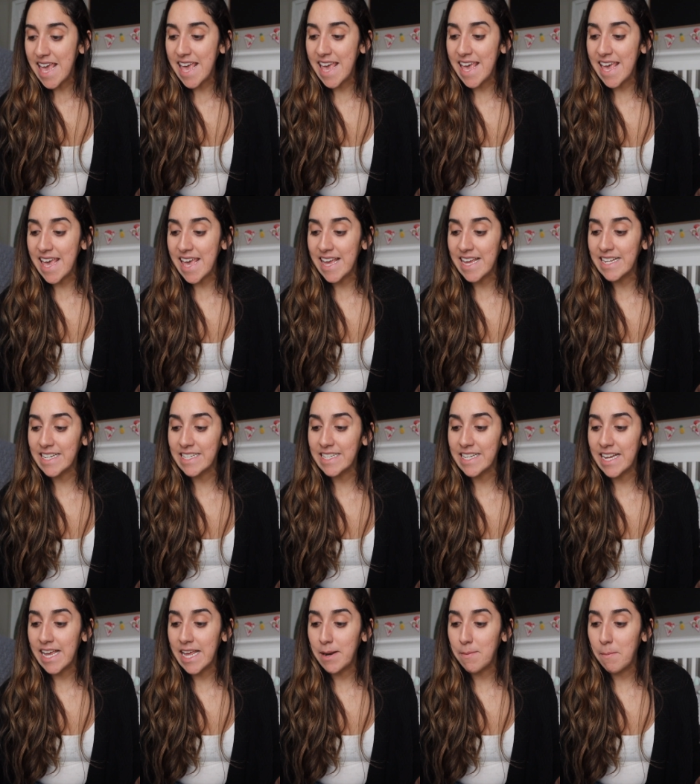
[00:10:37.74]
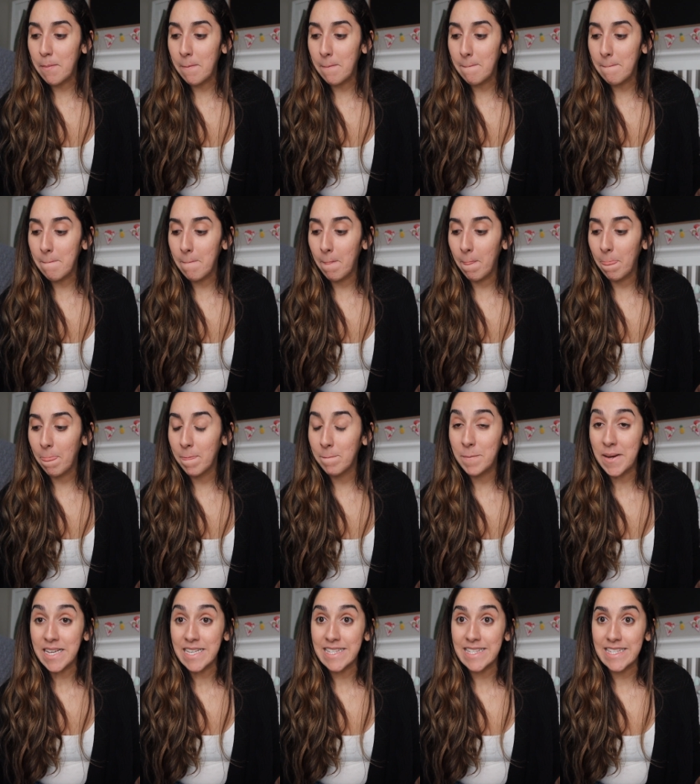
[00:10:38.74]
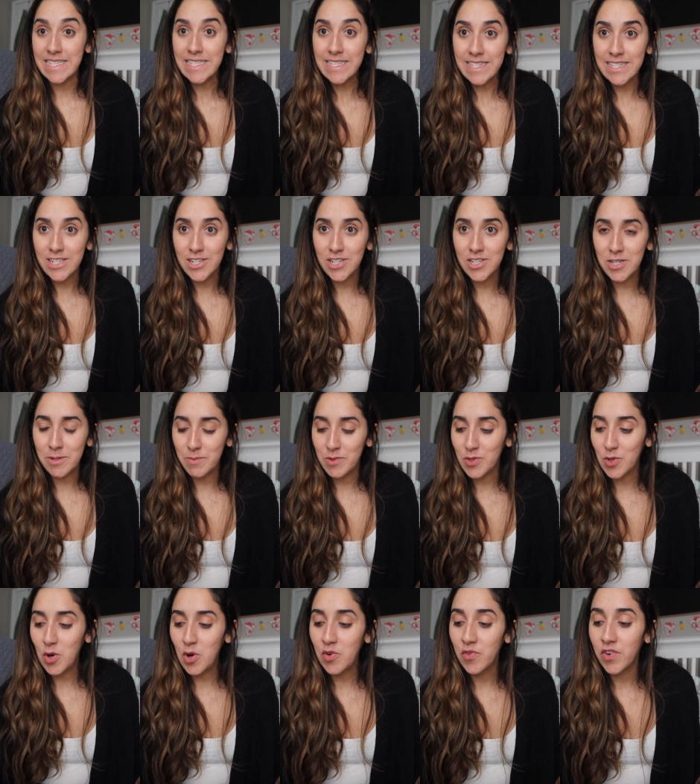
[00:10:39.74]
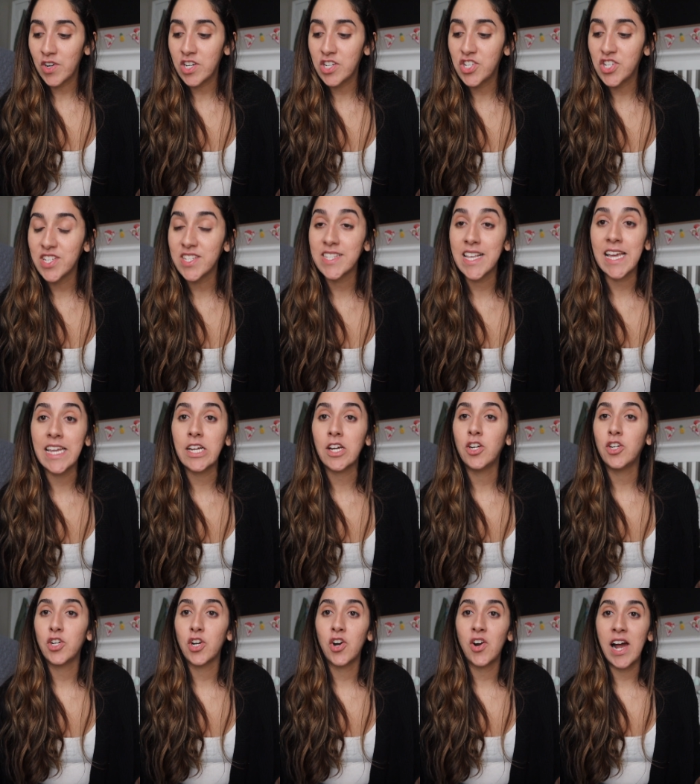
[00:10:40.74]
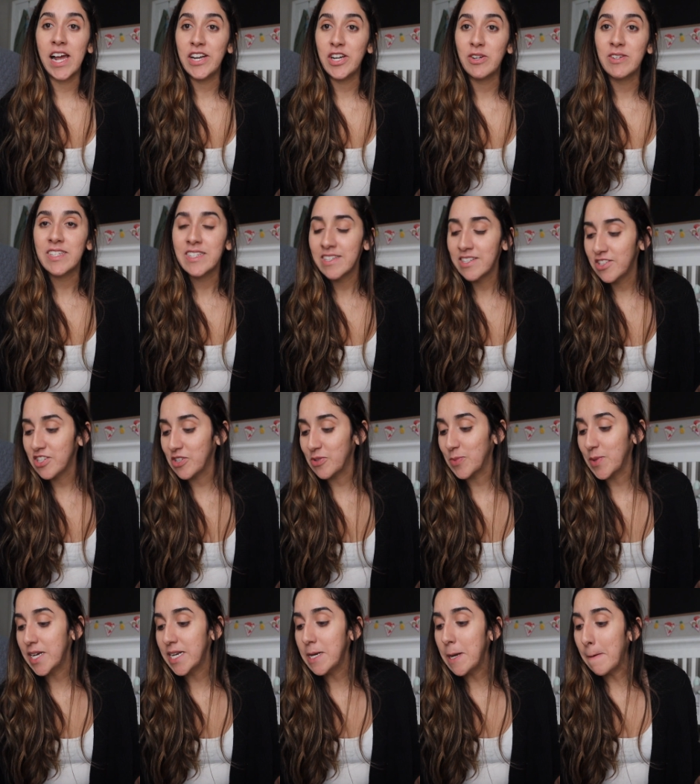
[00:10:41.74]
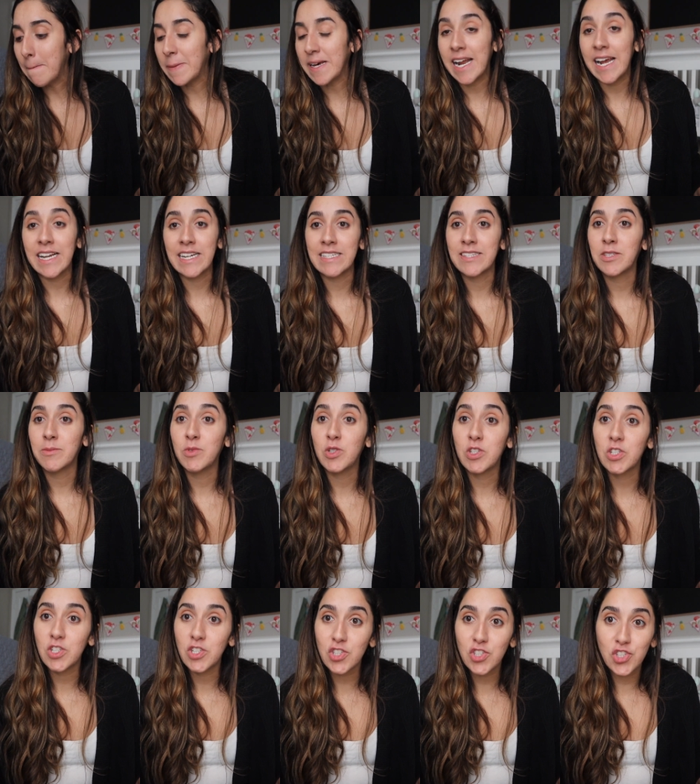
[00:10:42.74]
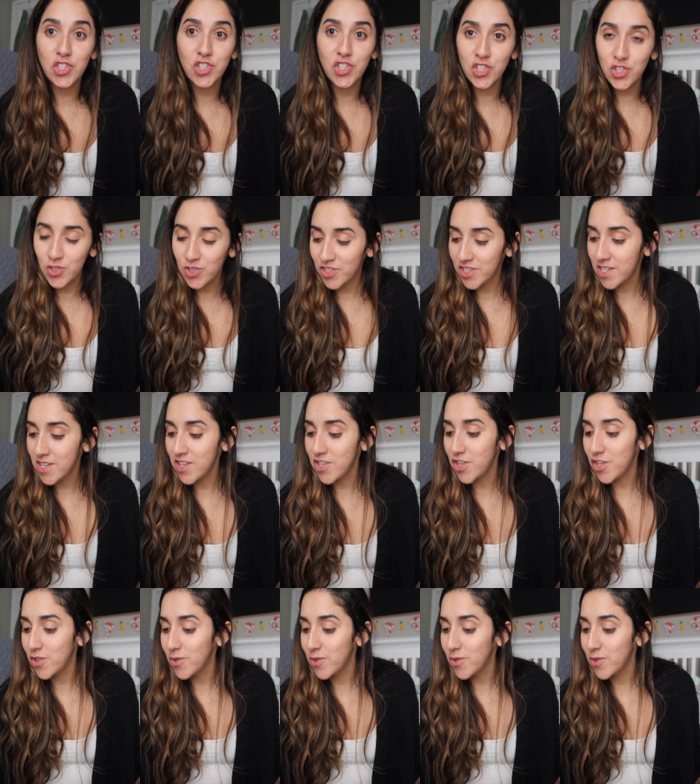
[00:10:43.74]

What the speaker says: And then my sister comes over and she's like, girl, I know this is your wedding, but I got some juicy